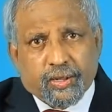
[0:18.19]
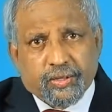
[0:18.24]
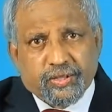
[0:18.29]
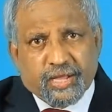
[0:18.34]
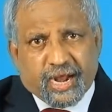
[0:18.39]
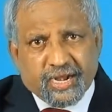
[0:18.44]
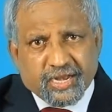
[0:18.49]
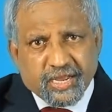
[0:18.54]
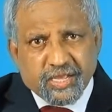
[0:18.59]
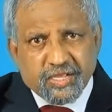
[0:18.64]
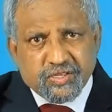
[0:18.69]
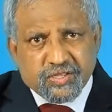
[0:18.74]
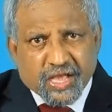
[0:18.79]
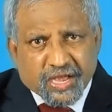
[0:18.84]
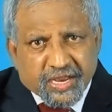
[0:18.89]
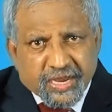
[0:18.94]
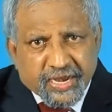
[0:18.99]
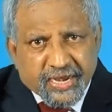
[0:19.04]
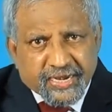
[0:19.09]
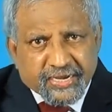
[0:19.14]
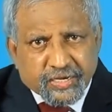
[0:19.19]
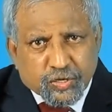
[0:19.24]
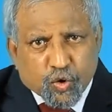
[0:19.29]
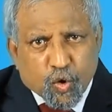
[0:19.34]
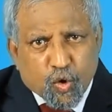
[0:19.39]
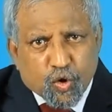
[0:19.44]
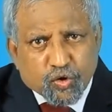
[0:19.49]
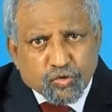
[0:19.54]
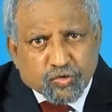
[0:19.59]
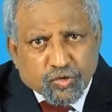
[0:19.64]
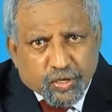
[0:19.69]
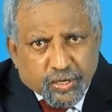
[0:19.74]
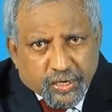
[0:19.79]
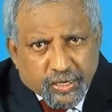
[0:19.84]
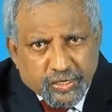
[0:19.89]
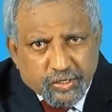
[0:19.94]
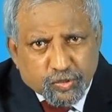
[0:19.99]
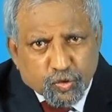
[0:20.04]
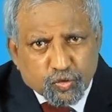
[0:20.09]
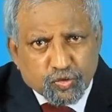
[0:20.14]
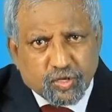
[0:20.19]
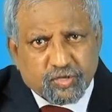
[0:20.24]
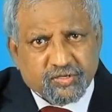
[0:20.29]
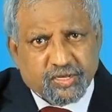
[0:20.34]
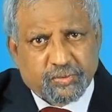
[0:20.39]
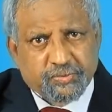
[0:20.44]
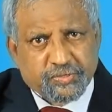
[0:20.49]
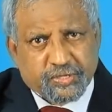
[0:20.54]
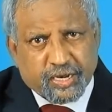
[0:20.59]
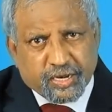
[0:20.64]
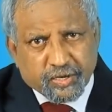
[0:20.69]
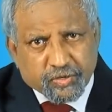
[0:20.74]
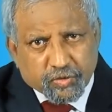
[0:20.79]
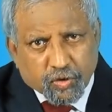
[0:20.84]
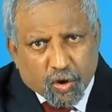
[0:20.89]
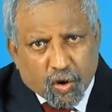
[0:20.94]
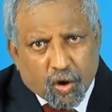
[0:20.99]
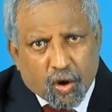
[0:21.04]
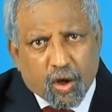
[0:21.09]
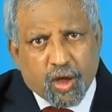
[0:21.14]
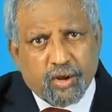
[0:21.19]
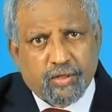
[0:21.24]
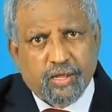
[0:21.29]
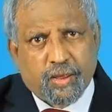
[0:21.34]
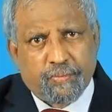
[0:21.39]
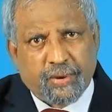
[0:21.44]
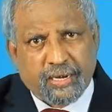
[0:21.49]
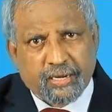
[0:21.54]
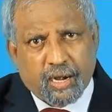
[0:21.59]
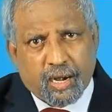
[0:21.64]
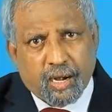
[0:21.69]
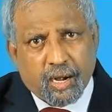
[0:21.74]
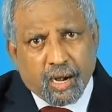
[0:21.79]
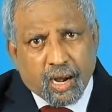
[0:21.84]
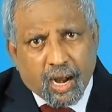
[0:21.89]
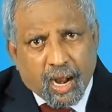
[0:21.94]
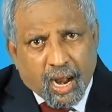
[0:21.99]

That is the heat goes into the substance or the metal